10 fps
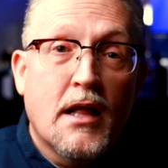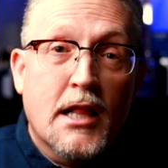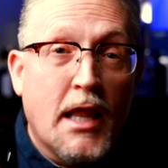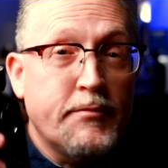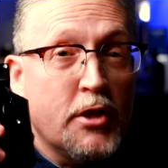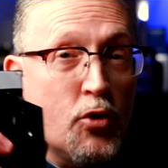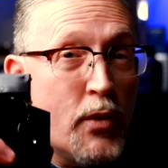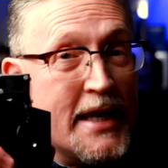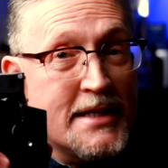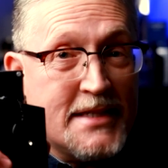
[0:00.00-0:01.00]
Club de
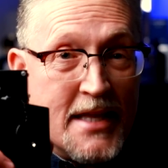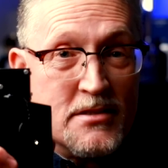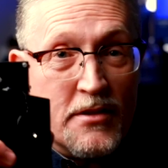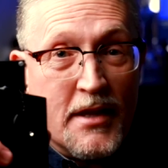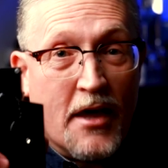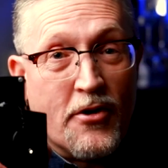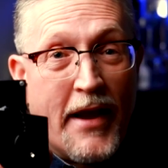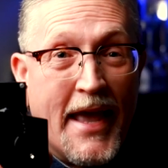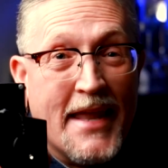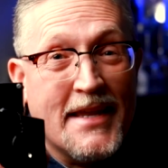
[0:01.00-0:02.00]
Nuit Intense, on the other
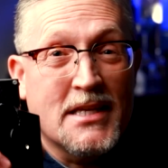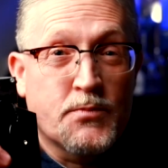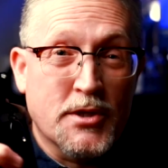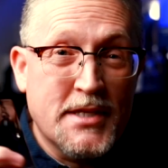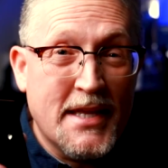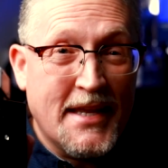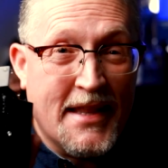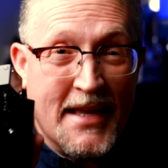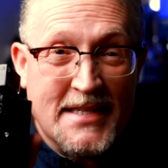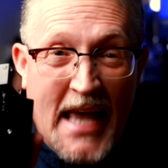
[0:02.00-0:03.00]
hand, is presented
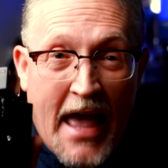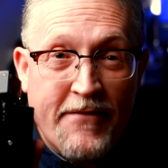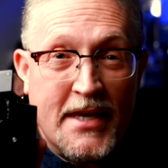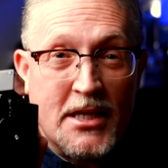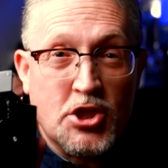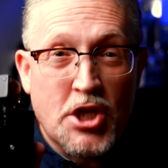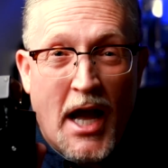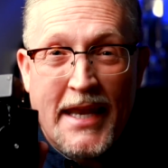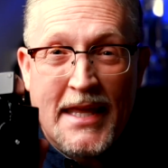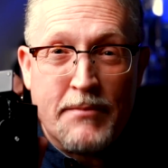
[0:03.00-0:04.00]
in this heavy,
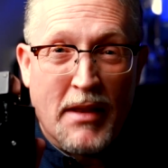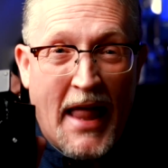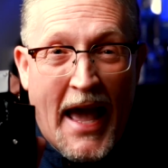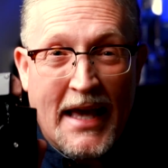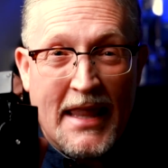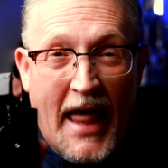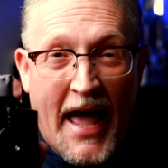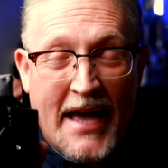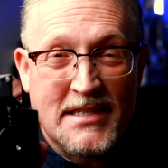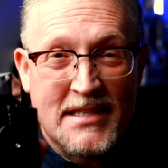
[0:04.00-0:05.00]
shiny black
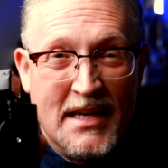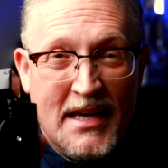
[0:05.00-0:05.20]
glass